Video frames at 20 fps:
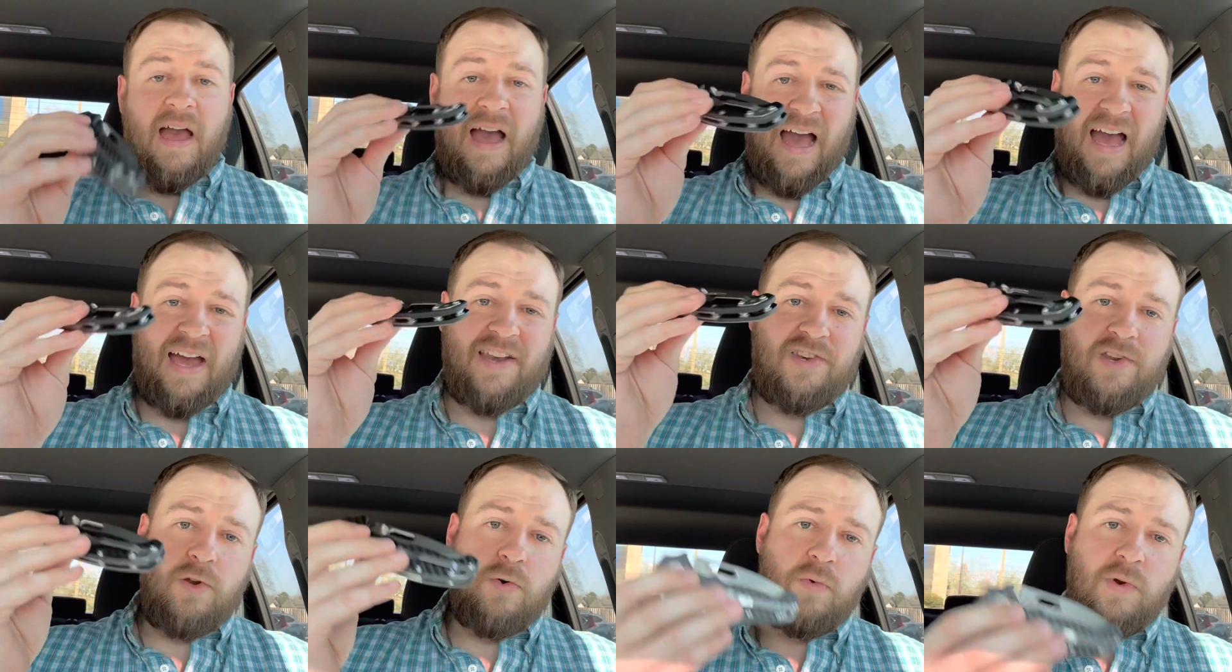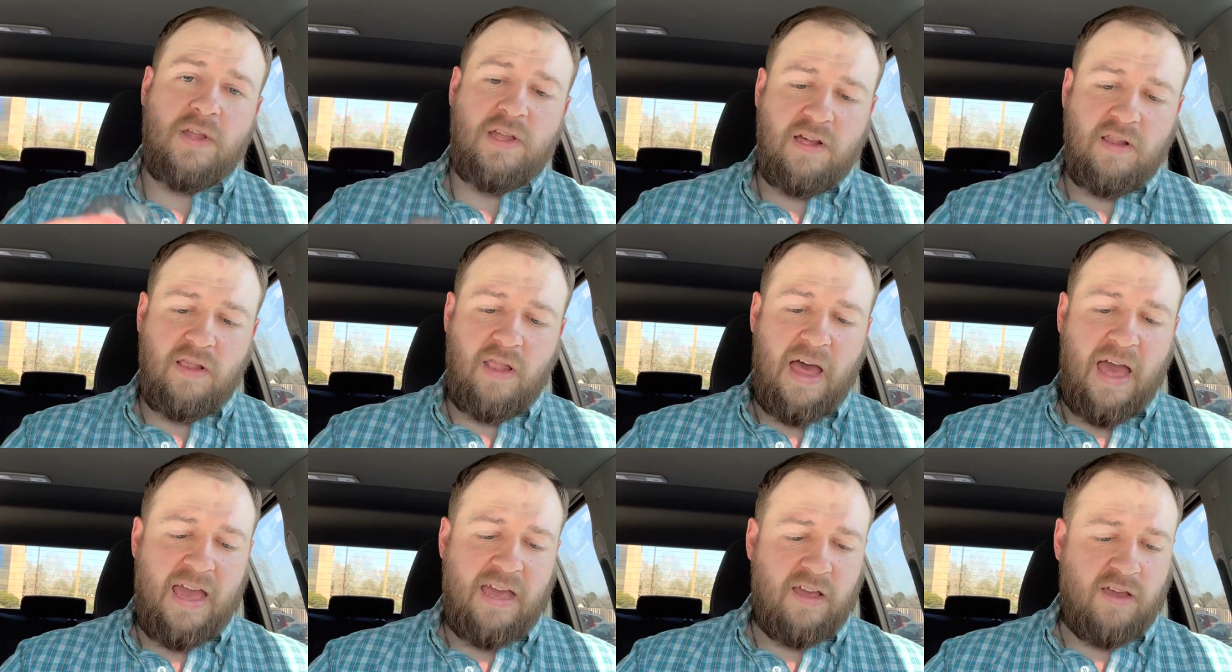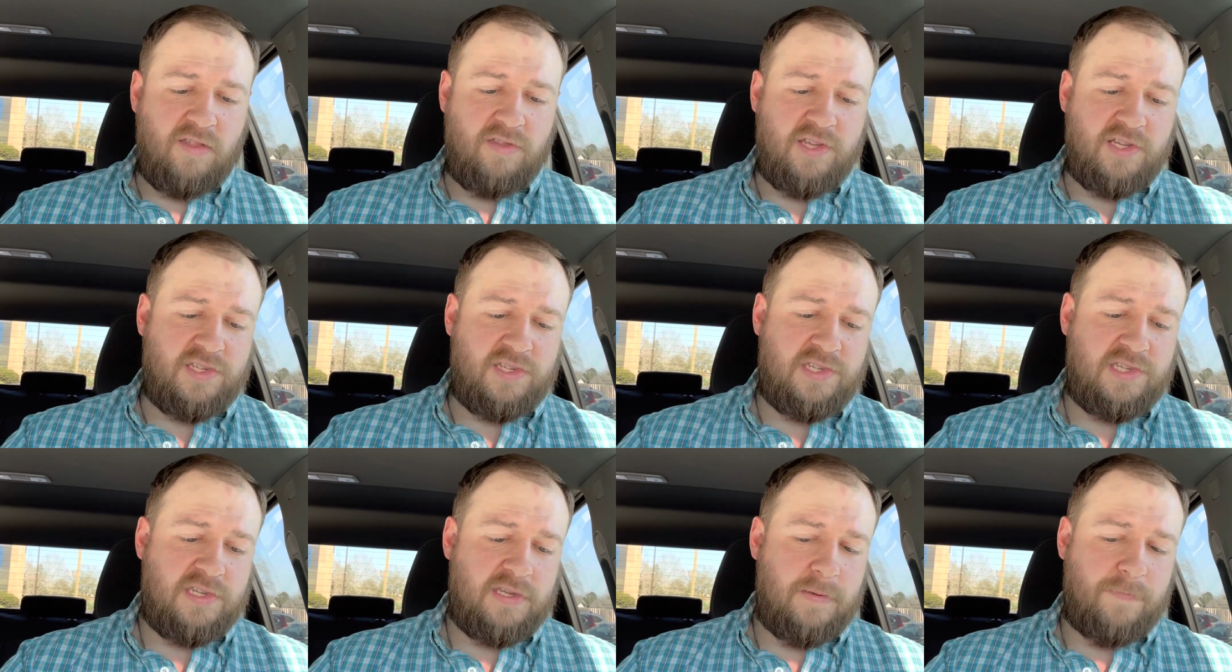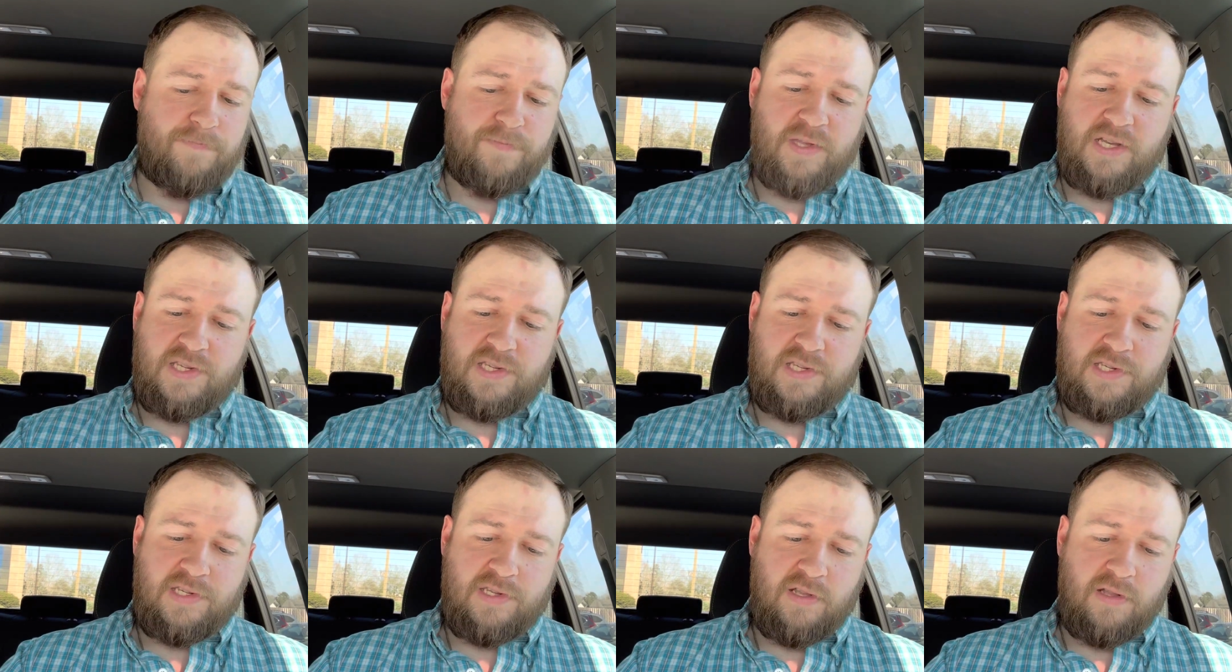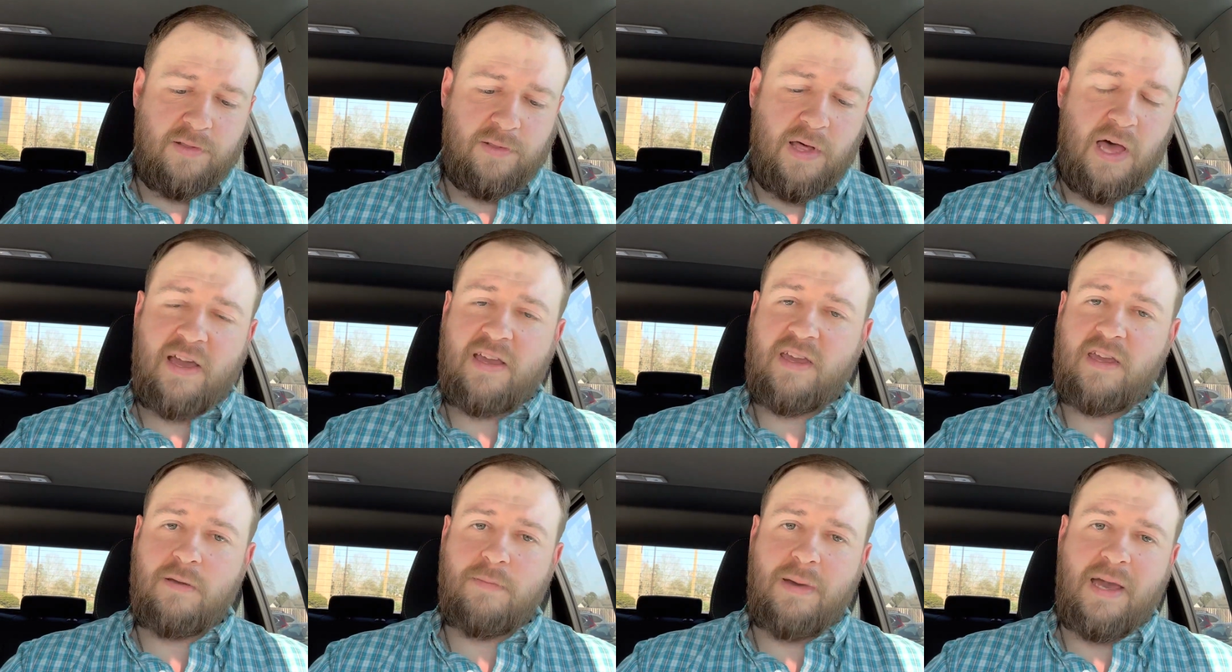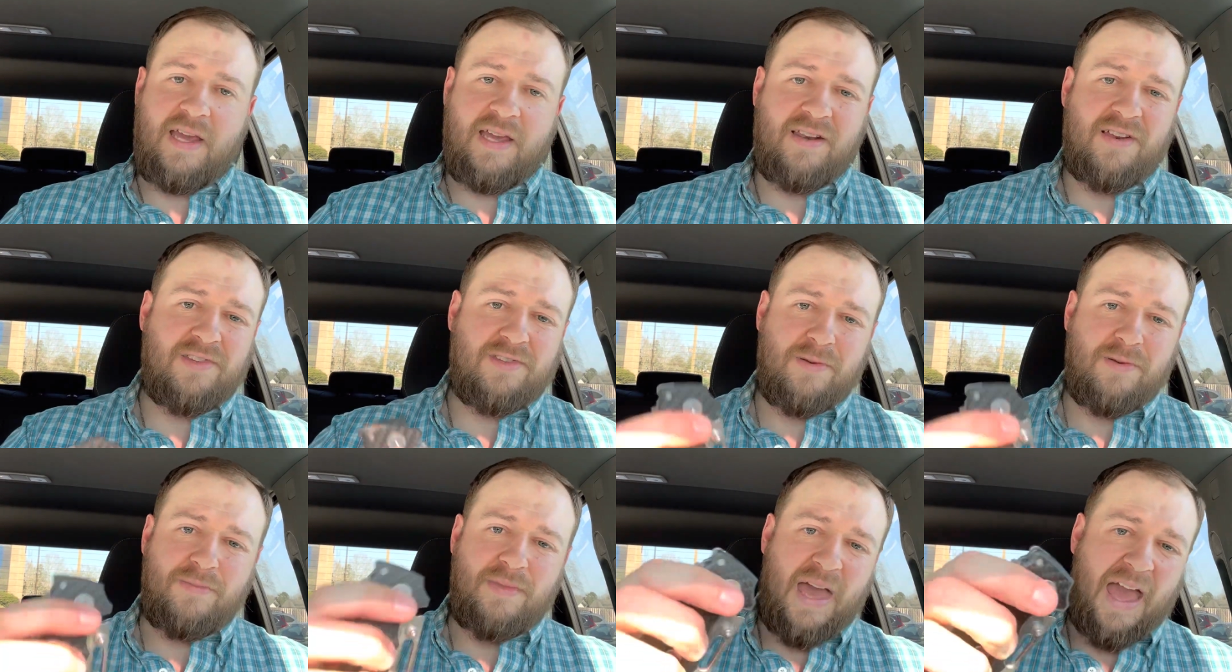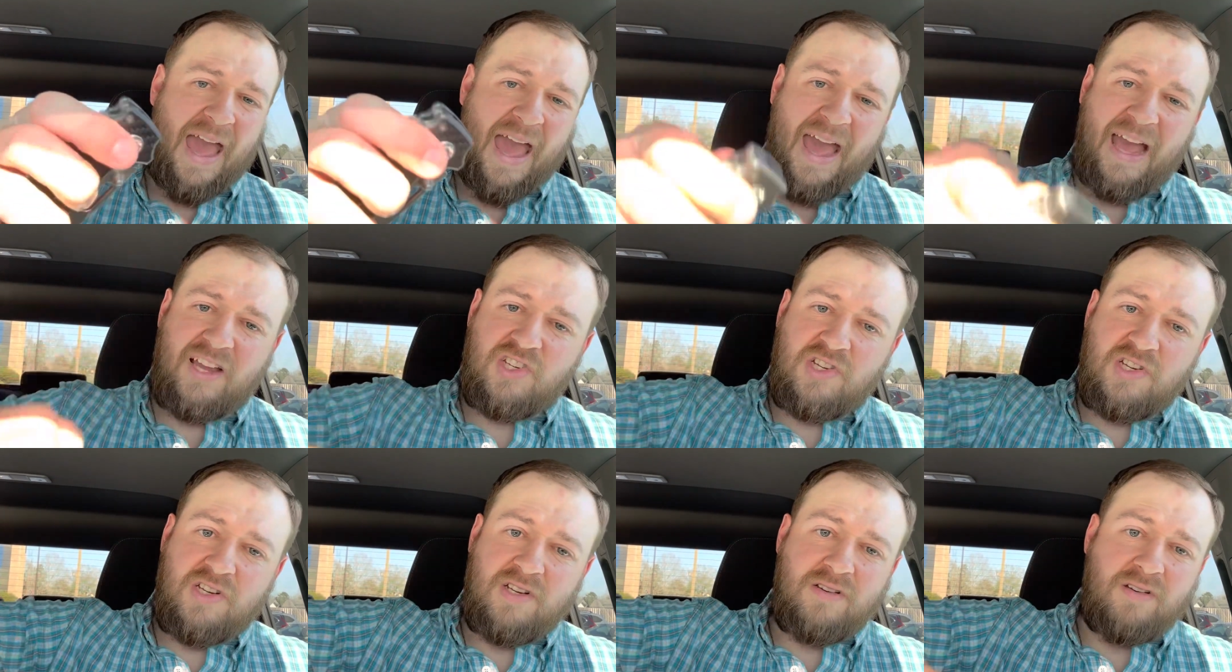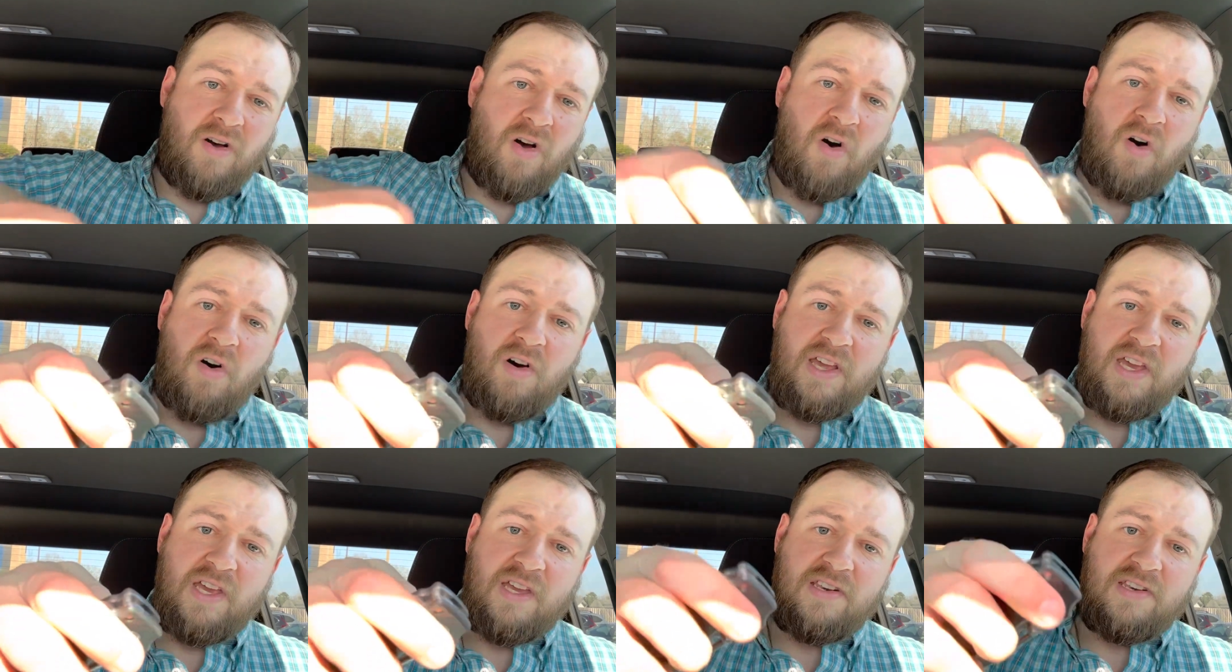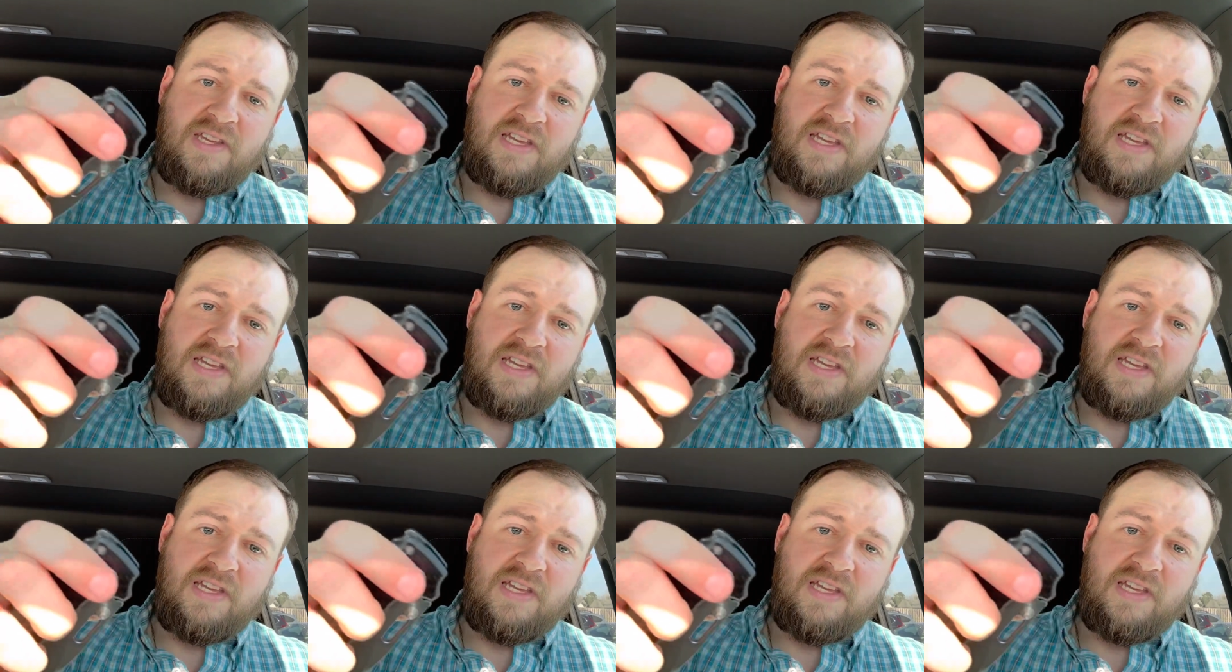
I do really like this locking mechanism, the action on it.